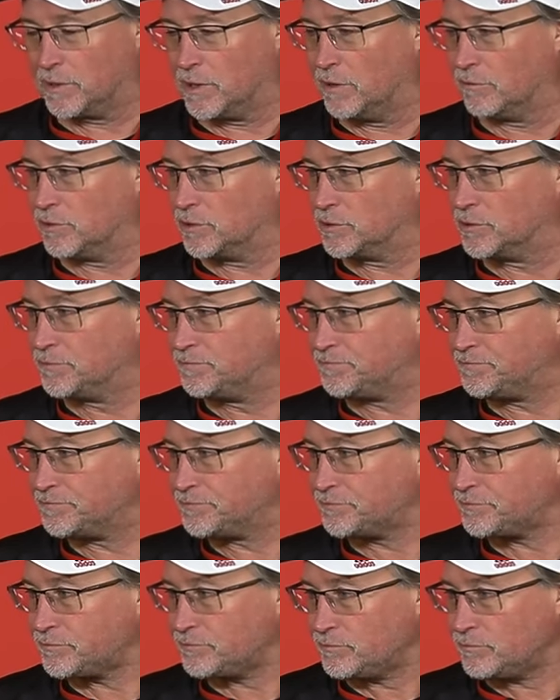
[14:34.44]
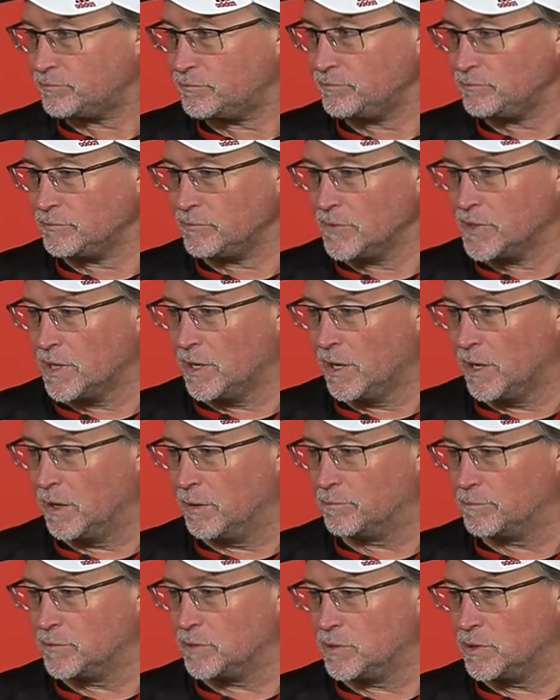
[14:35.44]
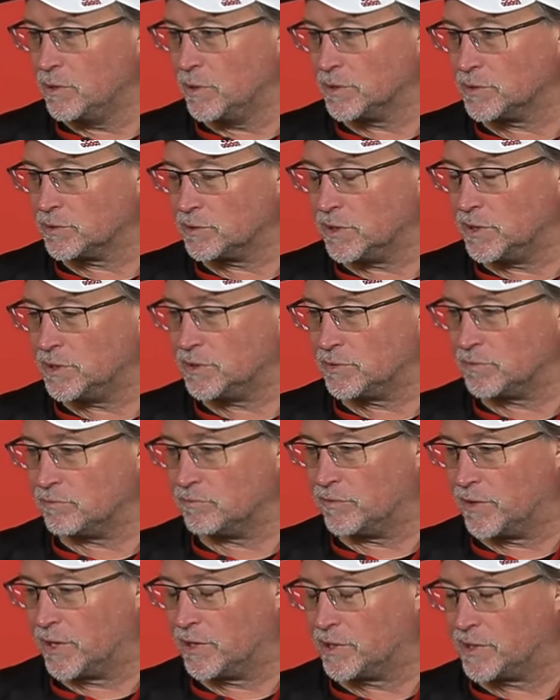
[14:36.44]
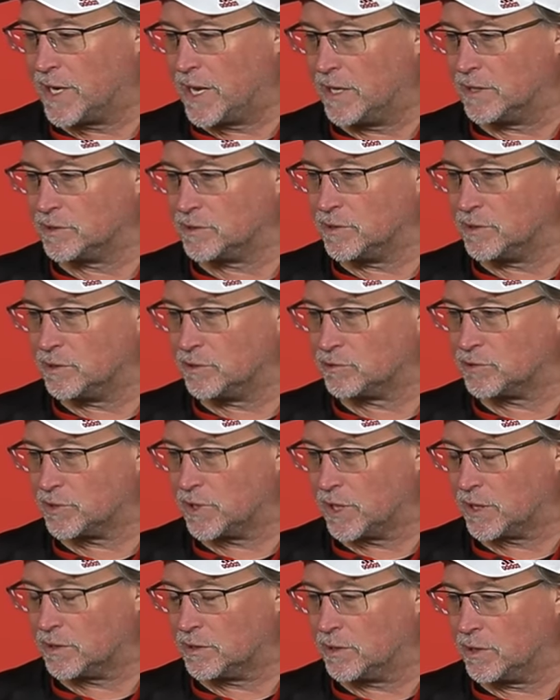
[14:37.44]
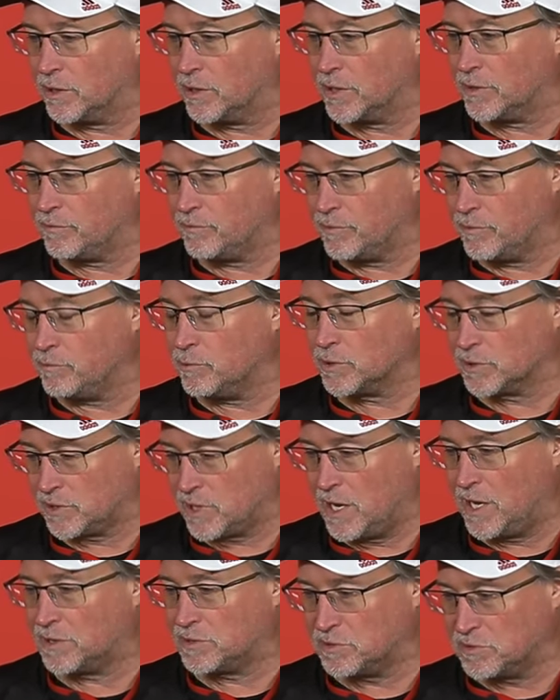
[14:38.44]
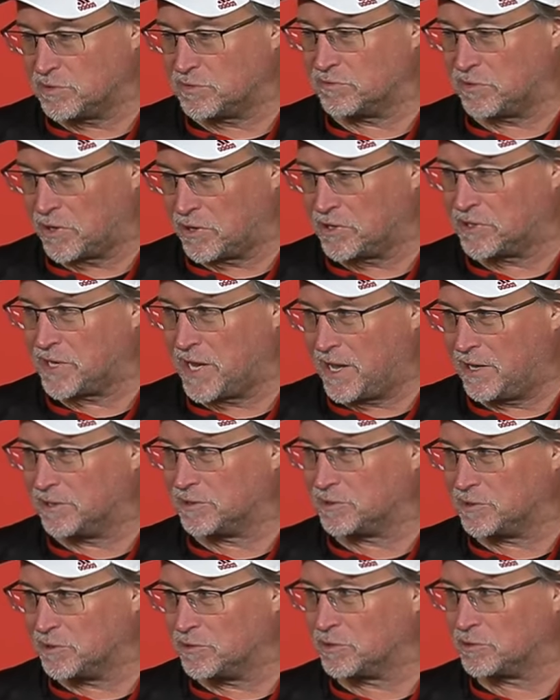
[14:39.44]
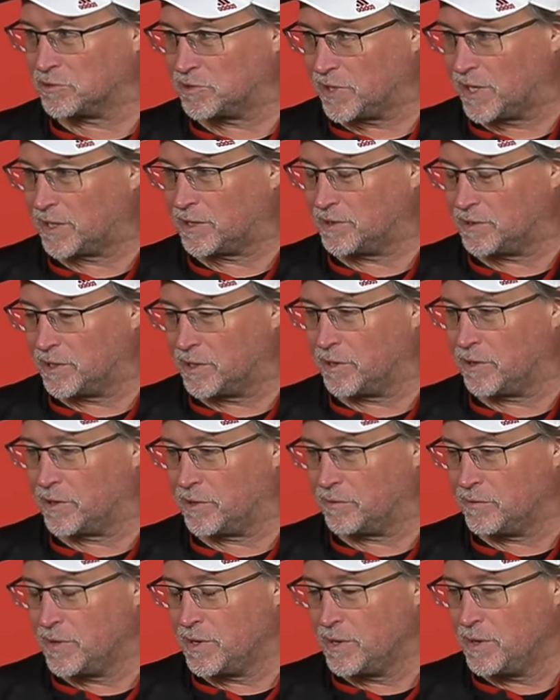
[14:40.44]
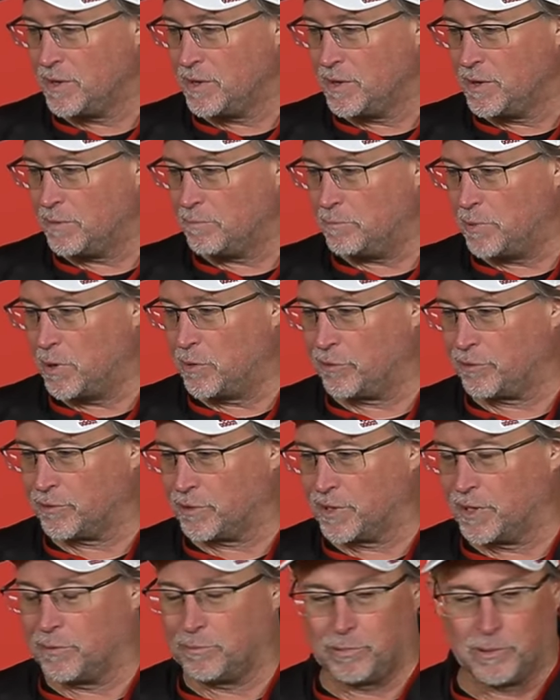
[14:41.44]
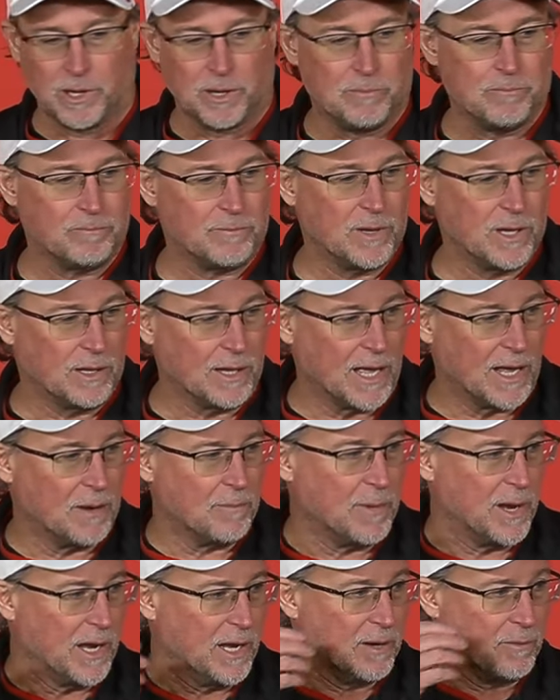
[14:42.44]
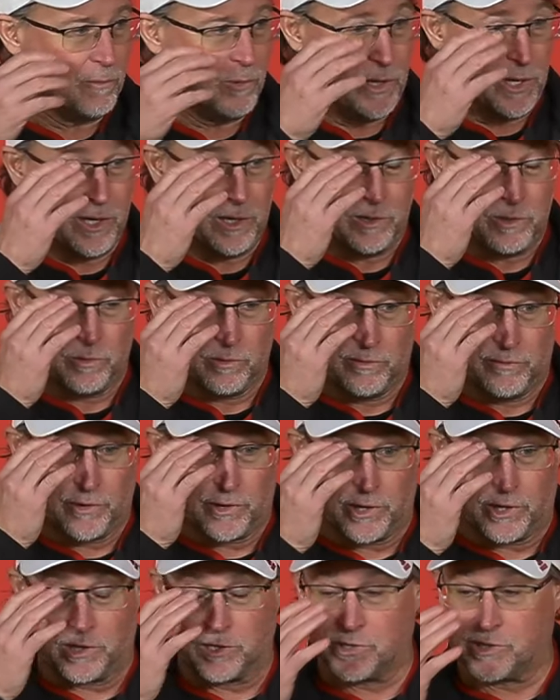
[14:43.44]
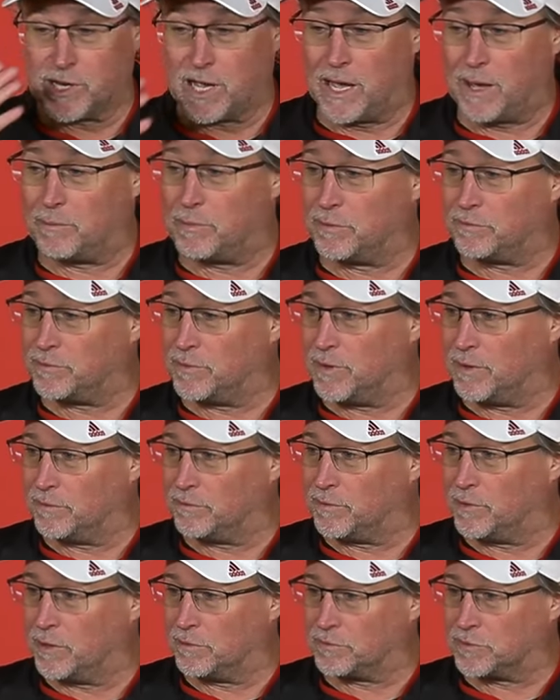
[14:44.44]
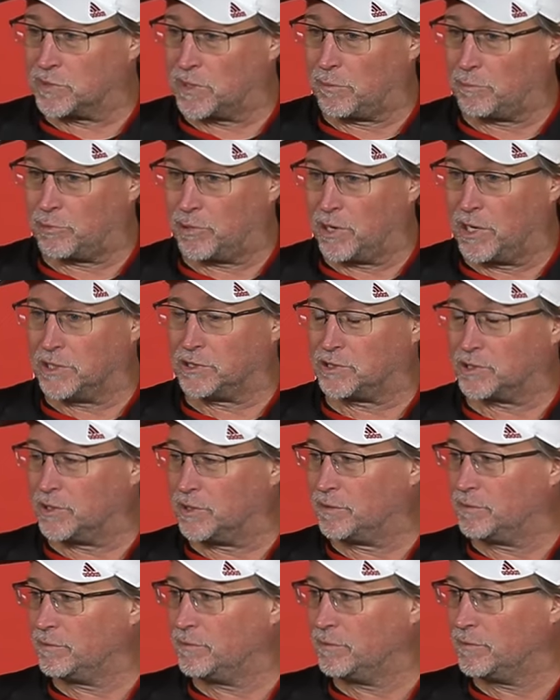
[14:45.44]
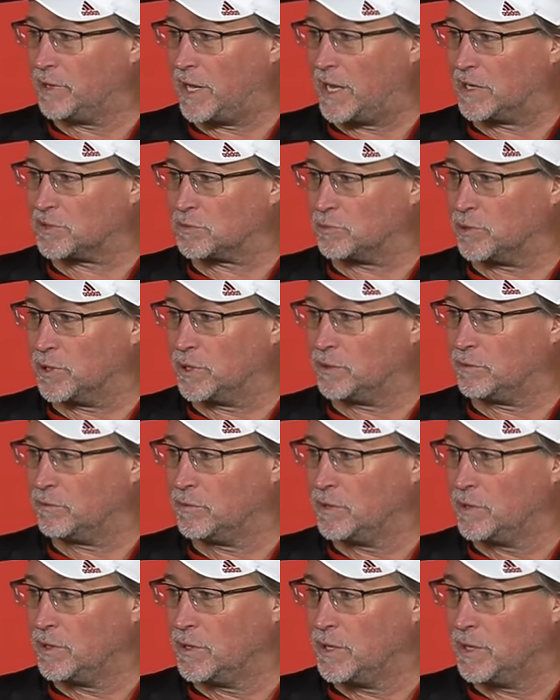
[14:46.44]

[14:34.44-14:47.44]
man coverage. USC is very talented in their secondary. Wisconsin's very talented in their secondary. Both are going to play a lot of man. We didn't do a very good job of separation last week.